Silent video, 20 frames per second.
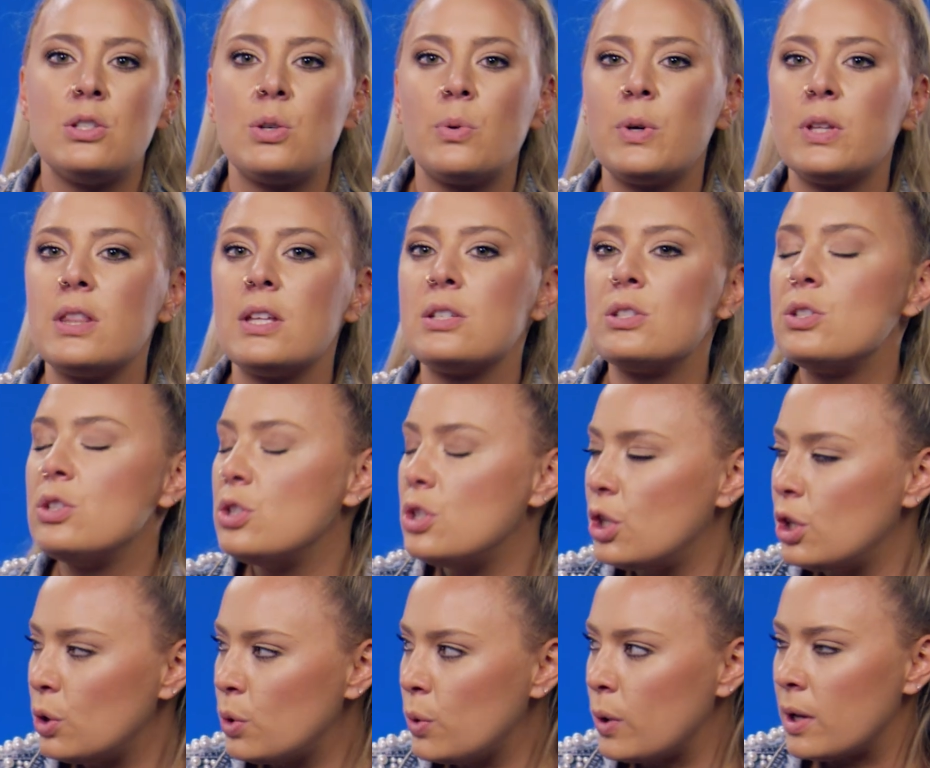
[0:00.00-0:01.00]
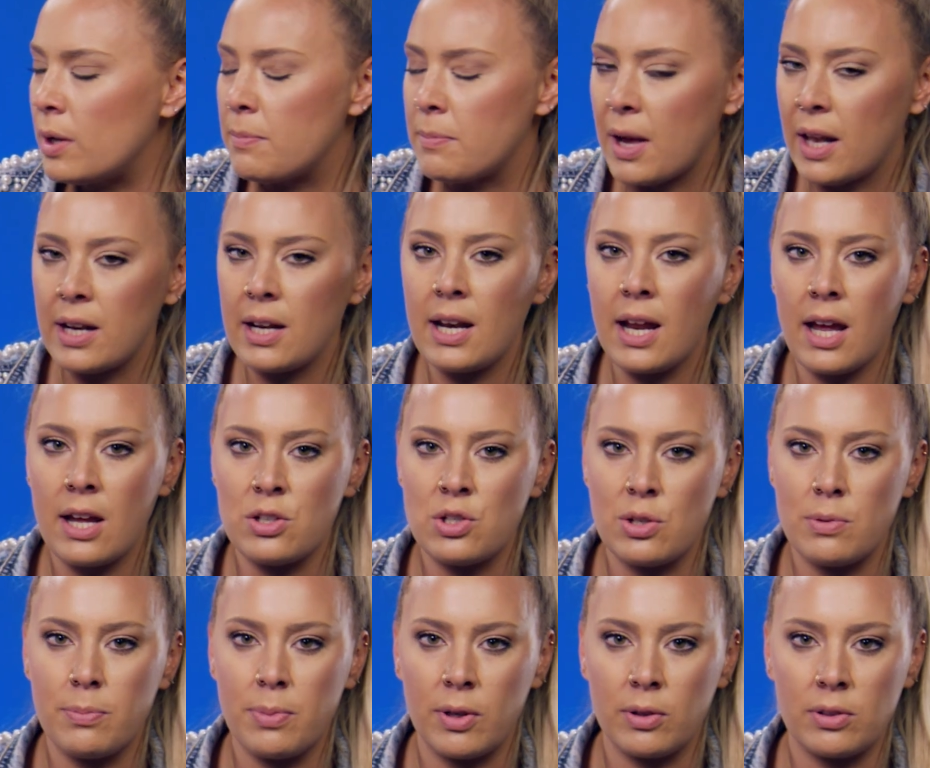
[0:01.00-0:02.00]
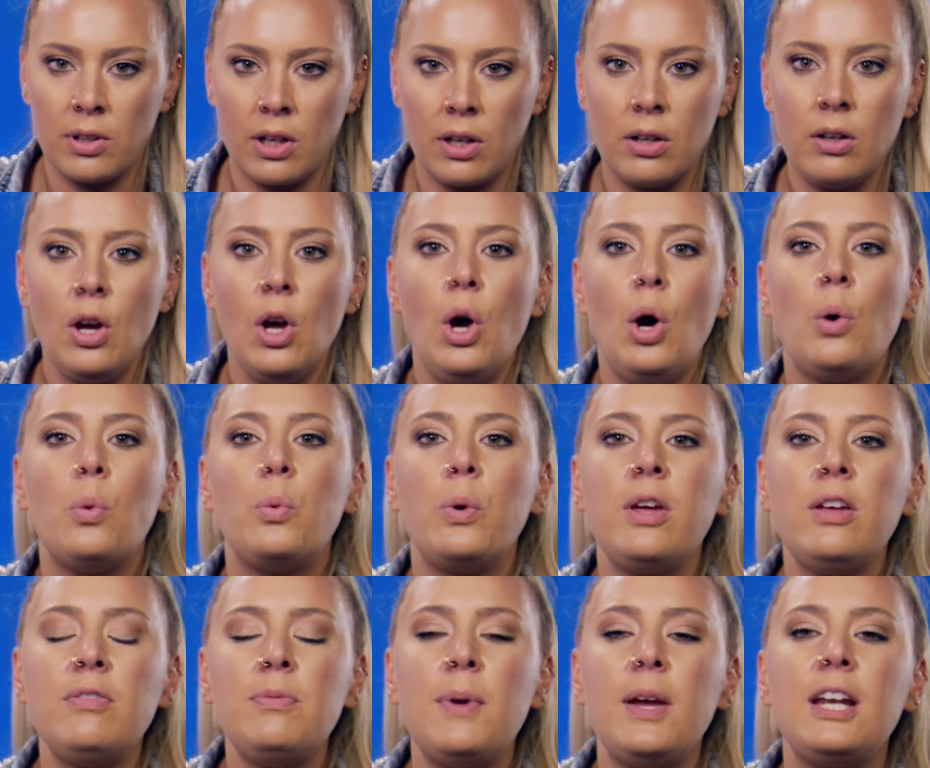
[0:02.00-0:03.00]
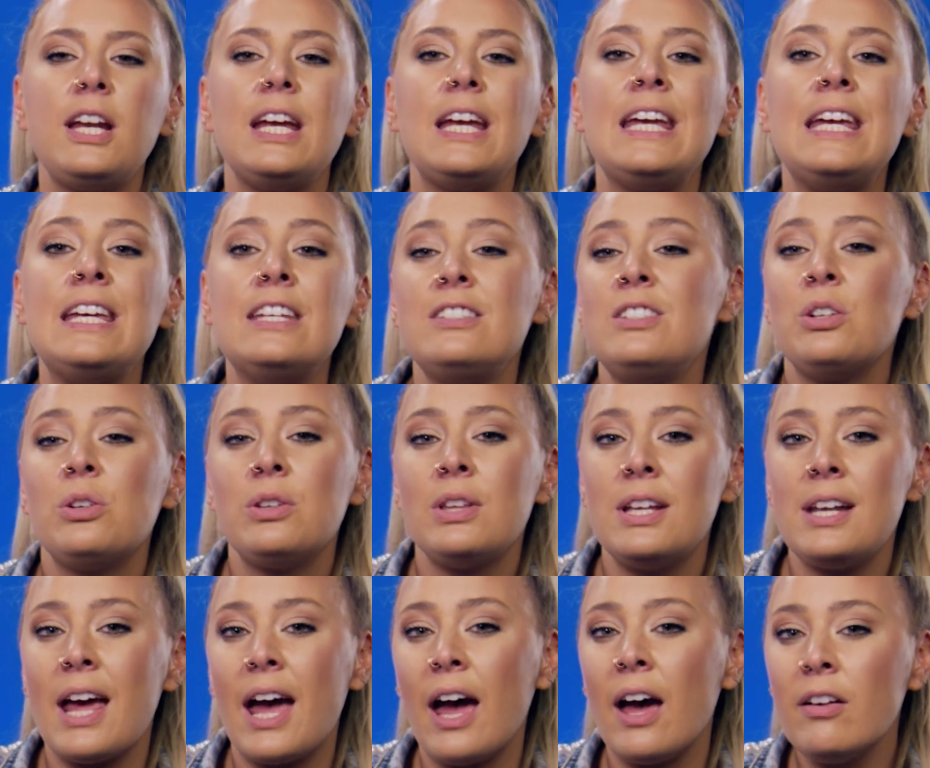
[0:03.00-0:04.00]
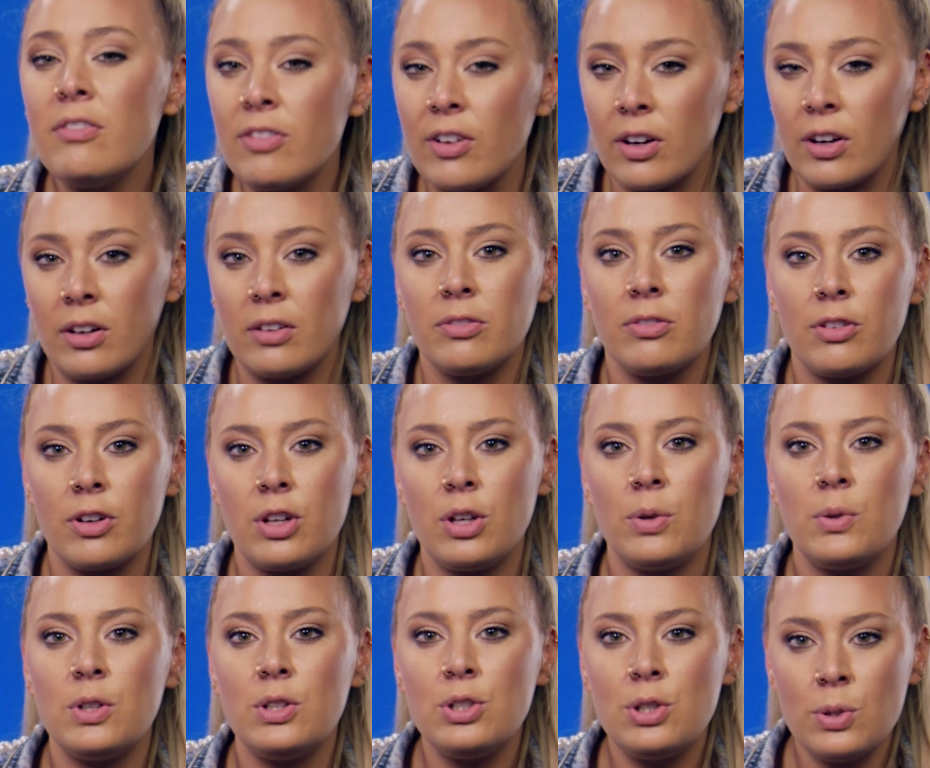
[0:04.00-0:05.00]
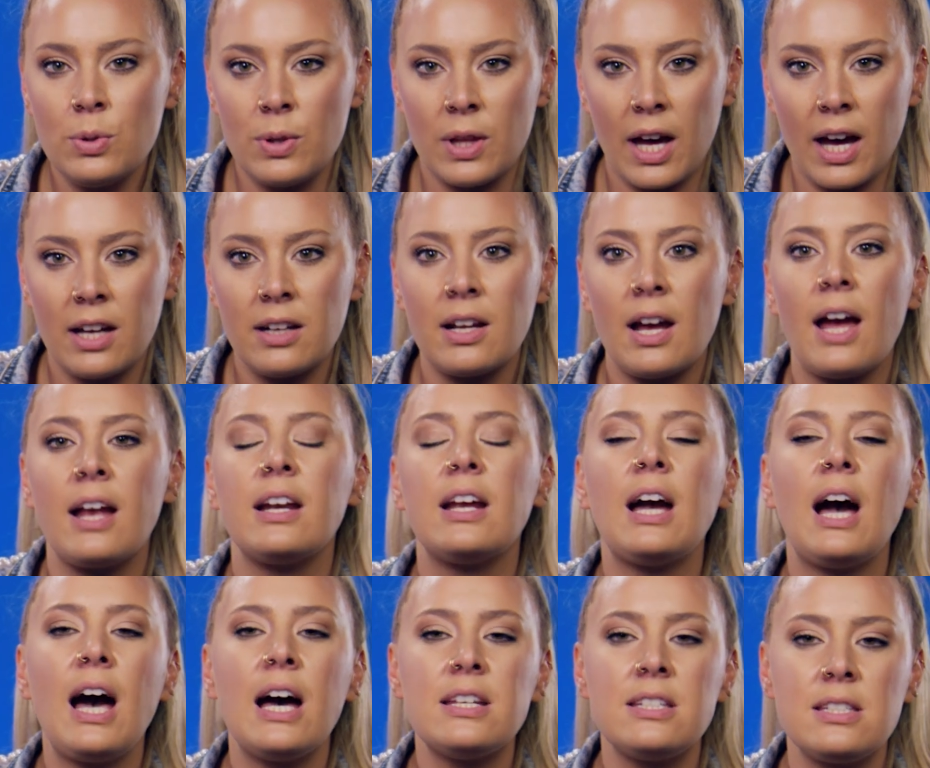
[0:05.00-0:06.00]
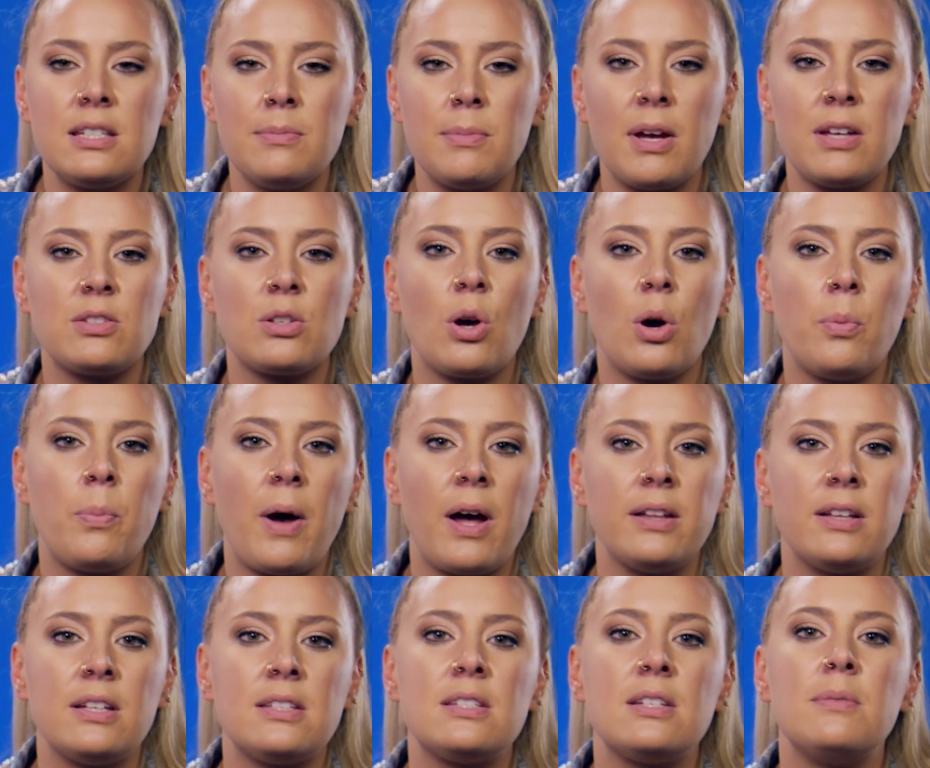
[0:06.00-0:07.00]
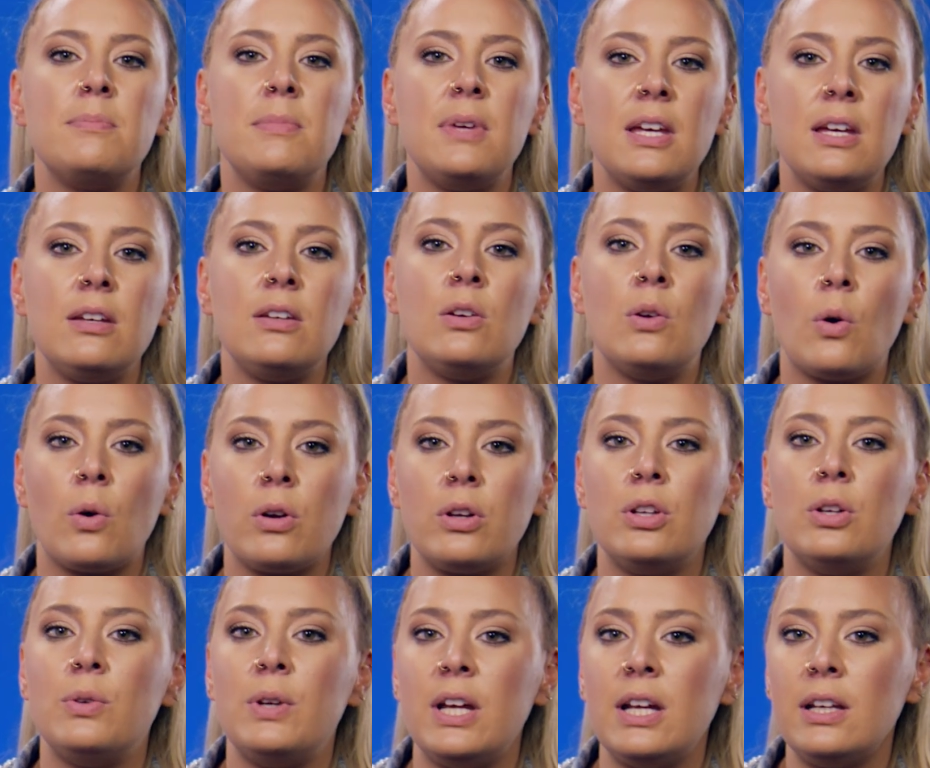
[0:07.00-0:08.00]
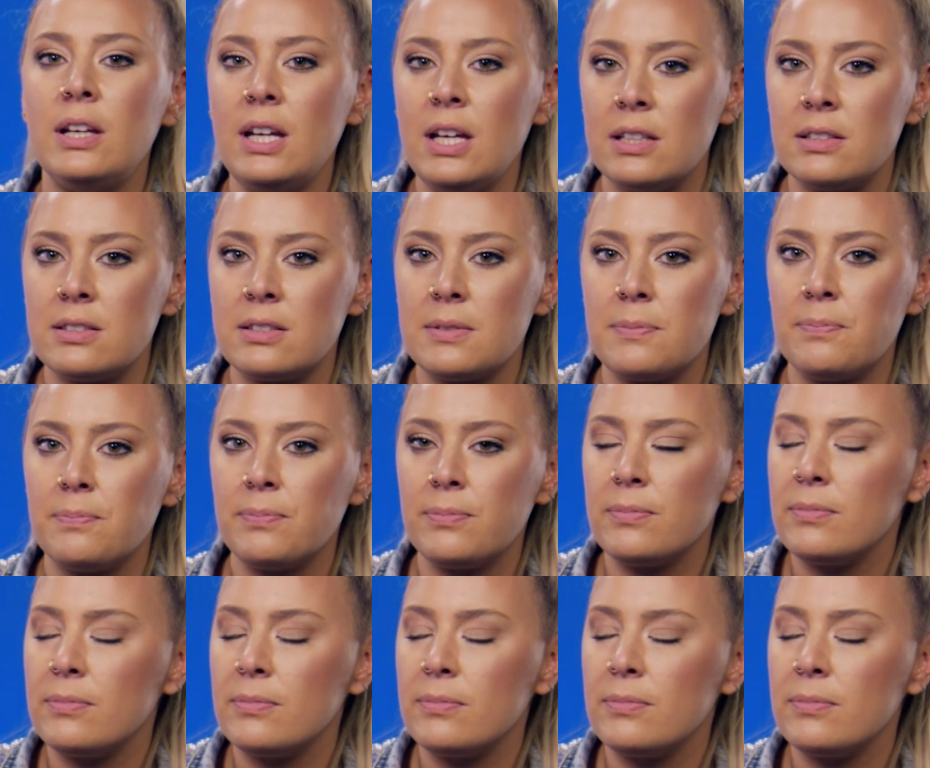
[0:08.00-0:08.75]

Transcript: So, with this new embedded agent builder, we've made it easier than ever for you to do that and customize Copilot to meet your unique needs.